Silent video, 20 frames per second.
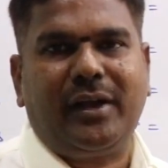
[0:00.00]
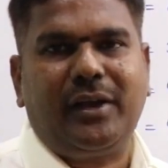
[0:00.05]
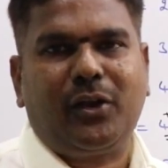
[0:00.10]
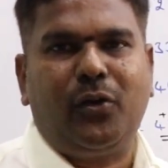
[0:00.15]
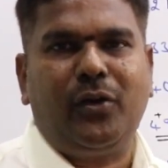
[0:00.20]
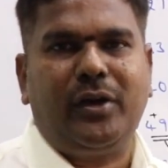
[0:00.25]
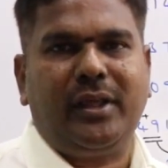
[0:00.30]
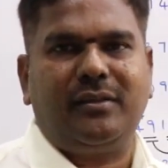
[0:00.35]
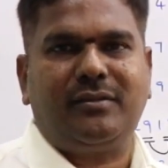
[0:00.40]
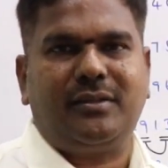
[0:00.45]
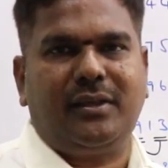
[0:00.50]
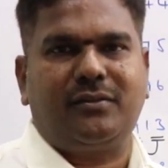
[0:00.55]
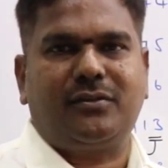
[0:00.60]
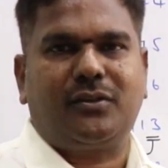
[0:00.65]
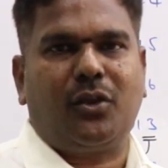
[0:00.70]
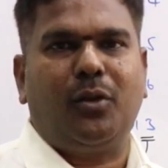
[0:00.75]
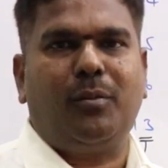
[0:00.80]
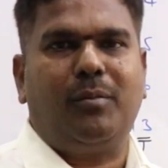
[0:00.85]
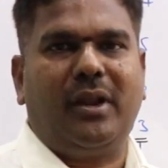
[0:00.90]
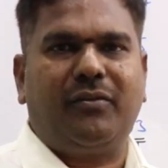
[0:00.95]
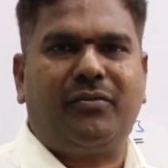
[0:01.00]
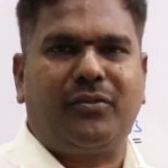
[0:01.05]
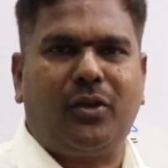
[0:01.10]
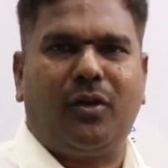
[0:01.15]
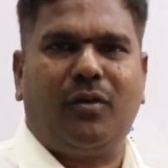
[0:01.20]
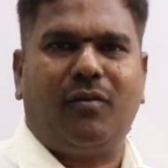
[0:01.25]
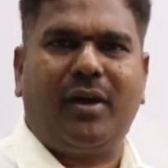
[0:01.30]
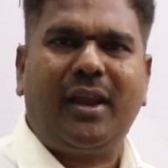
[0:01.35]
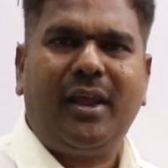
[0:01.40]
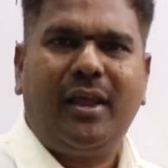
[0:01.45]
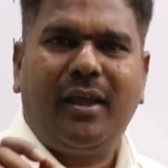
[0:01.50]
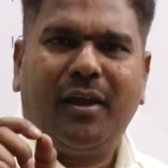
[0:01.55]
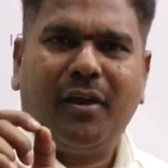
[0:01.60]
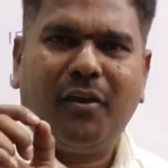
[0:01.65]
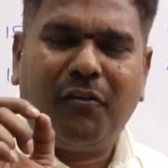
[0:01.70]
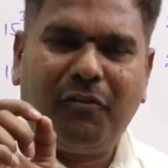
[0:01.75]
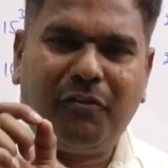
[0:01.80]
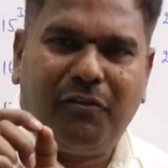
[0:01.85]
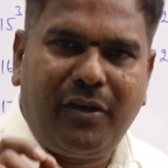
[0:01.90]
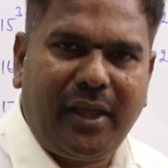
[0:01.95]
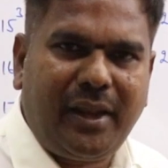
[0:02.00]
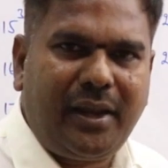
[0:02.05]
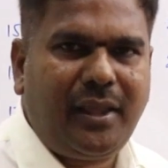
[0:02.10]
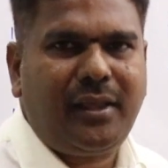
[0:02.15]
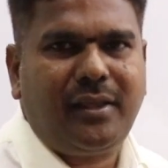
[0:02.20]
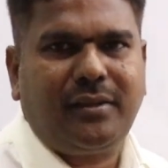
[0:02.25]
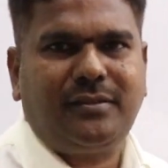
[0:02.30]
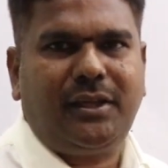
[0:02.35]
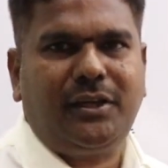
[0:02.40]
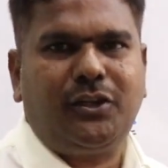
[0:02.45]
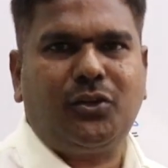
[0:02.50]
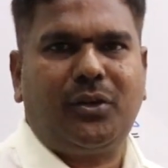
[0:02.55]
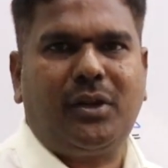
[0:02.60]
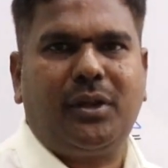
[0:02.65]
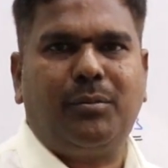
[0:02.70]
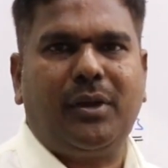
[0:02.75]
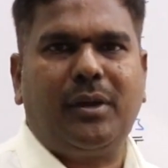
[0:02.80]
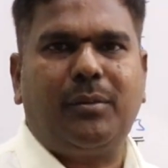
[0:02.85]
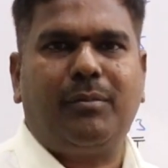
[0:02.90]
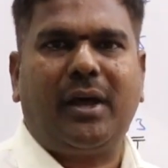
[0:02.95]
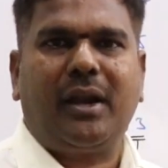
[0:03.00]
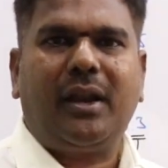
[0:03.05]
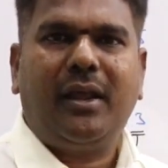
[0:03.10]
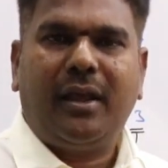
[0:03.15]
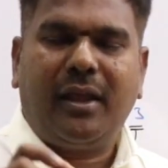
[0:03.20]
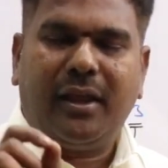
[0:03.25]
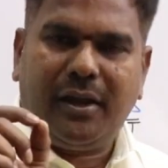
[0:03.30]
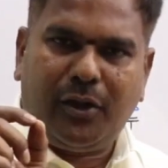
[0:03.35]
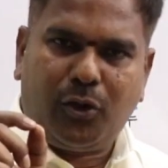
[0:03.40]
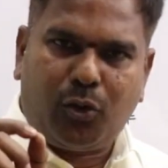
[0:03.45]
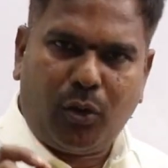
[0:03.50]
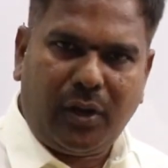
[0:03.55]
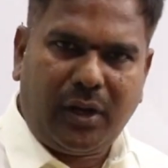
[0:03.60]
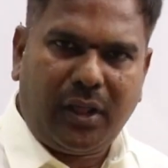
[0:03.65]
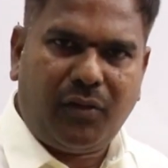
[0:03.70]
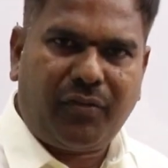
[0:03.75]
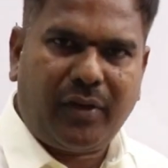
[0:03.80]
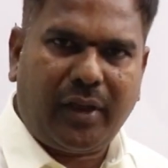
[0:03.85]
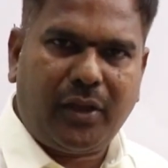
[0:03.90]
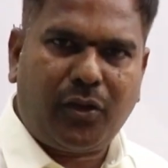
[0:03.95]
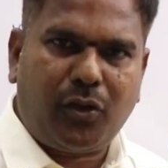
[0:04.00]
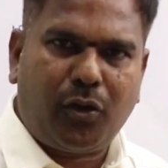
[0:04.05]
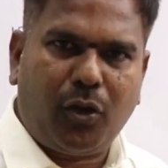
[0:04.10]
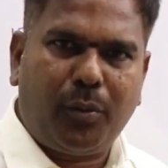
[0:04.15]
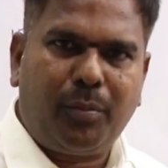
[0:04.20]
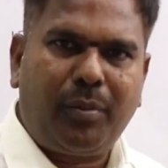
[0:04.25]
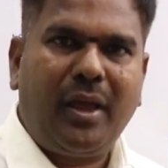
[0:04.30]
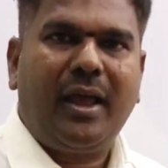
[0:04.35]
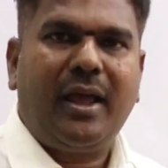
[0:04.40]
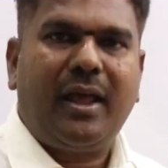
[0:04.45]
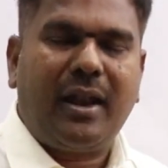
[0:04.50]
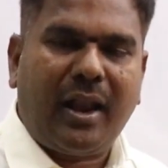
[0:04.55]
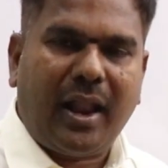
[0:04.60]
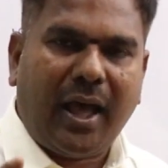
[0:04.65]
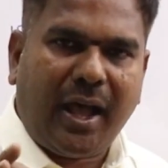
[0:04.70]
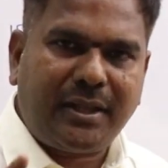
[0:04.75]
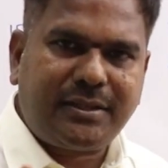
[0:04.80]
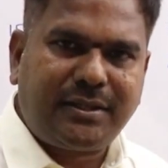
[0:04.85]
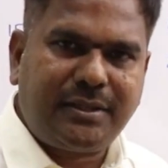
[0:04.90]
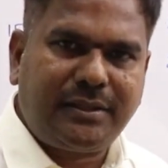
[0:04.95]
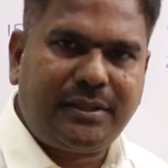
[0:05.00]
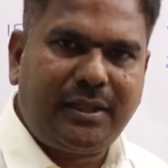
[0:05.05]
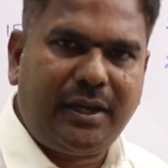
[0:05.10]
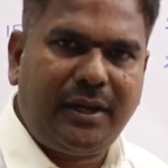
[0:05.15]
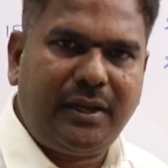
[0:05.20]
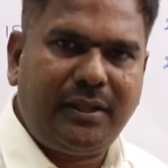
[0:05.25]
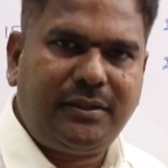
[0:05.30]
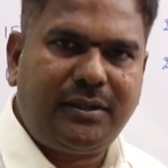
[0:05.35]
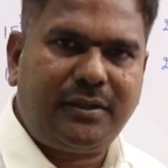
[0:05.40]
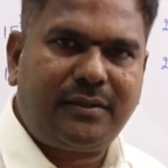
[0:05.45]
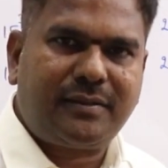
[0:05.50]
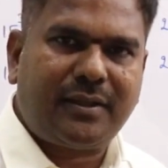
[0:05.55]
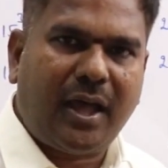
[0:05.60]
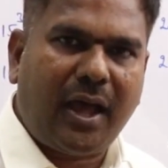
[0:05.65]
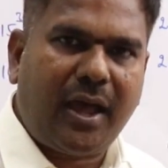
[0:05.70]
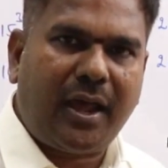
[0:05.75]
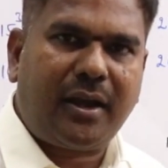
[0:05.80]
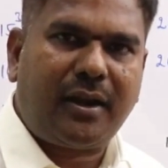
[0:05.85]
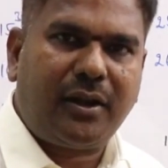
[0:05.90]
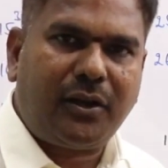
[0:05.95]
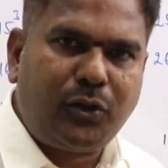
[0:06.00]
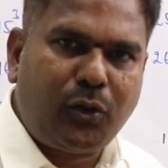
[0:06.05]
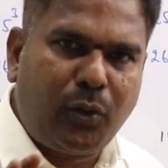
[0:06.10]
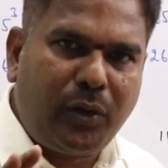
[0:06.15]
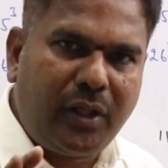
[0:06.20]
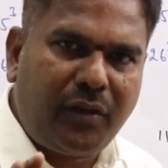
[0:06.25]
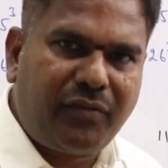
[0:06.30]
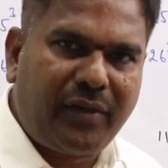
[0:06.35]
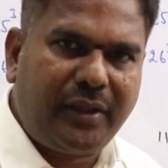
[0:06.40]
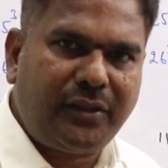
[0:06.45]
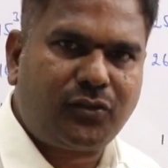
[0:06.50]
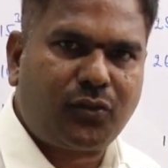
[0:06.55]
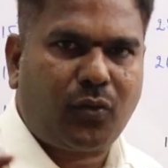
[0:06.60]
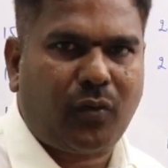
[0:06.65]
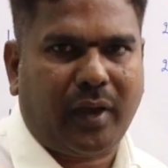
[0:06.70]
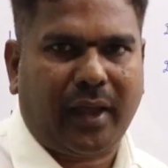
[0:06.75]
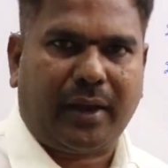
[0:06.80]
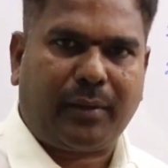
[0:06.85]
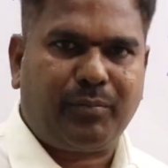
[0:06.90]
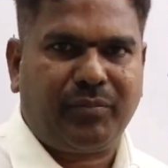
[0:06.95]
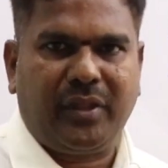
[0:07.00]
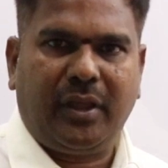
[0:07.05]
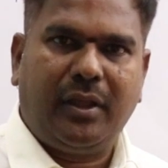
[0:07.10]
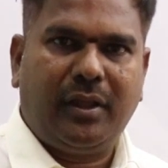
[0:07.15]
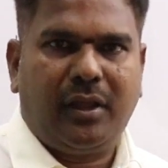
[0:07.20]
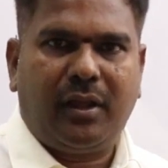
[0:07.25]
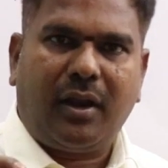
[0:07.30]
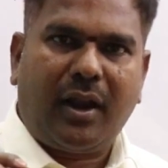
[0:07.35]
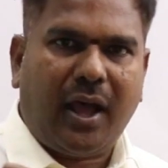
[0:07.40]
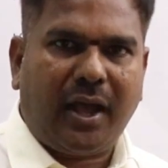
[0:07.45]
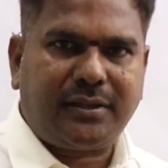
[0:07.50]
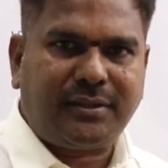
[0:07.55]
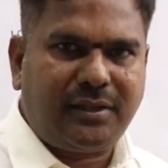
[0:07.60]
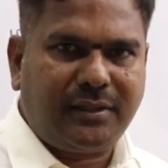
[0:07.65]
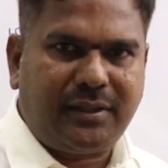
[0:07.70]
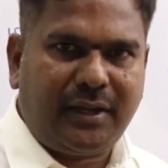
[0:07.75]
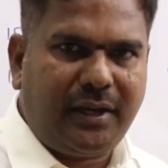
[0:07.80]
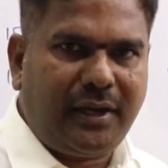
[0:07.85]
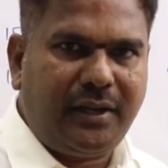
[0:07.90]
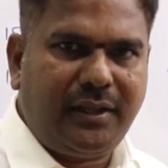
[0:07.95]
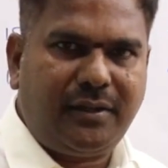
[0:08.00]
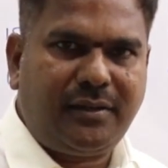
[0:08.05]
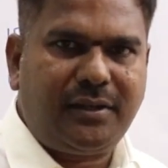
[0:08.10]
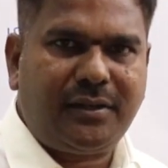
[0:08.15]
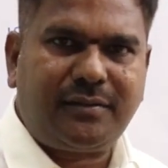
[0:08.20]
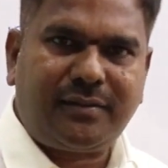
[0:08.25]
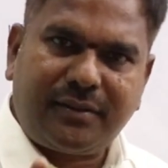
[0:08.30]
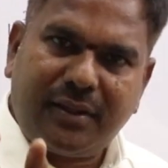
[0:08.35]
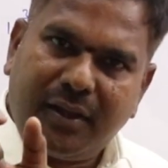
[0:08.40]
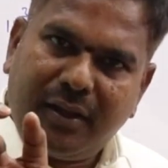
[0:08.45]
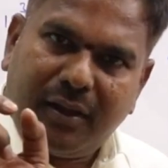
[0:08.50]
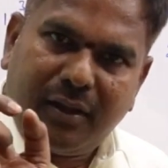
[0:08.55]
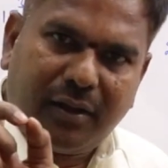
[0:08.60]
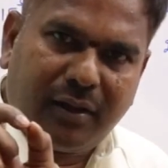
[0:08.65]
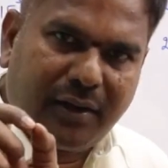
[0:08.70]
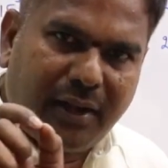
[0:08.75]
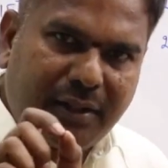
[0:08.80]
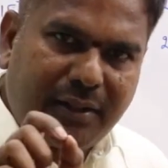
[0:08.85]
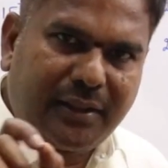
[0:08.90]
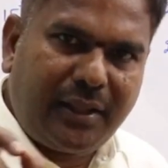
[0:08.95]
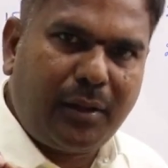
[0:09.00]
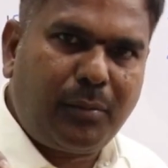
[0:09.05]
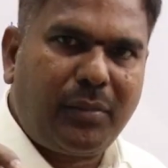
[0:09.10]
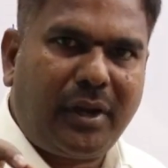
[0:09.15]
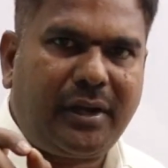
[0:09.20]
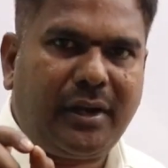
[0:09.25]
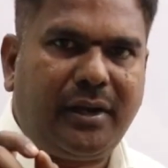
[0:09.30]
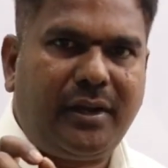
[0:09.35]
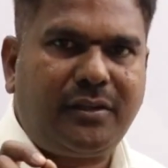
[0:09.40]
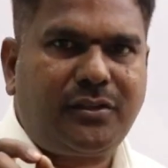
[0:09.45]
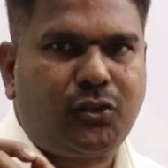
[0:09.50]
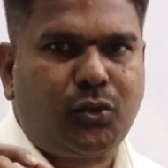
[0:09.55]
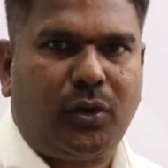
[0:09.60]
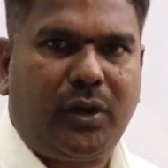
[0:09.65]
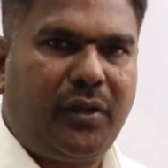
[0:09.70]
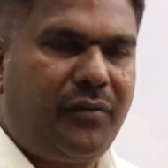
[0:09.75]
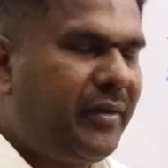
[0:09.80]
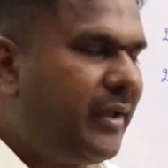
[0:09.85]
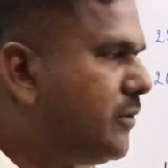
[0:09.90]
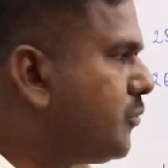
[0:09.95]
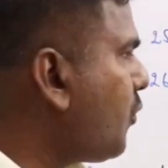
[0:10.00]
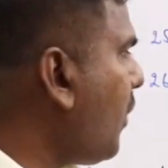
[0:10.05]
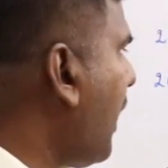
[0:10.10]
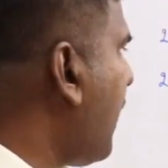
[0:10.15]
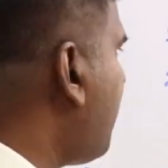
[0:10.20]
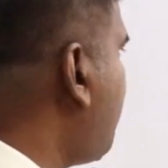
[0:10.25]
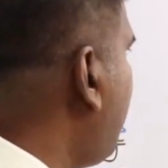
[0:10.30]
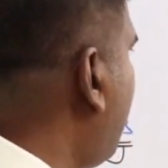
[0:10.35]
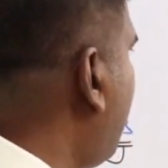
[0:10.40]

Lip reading: and 26 cube left over. Very easy to remember. In 25 cube last 3 digits are 25 square. Last 3 digits nothing but it is 25 square.